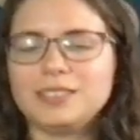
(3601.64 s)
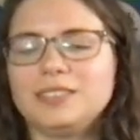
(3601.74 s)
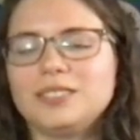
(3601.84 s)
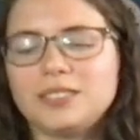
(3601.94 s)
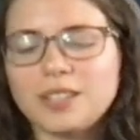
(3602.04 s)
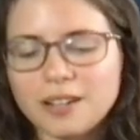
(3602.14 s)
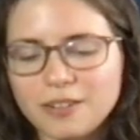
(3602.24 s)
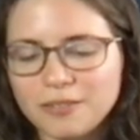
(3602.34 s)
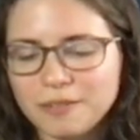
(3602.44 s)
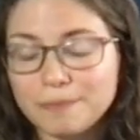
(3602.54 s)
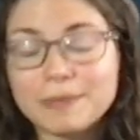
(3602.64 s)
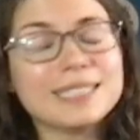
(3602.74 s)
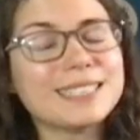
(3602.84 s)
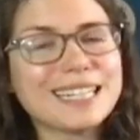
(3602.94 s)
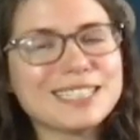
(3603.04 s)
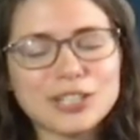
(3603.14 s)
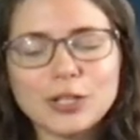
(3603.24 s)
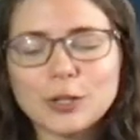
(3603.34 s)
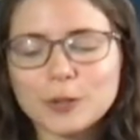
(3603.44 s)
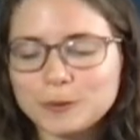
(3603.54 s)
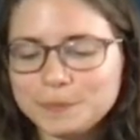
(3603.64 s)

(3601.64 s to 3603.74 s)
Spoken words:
So, my day 2.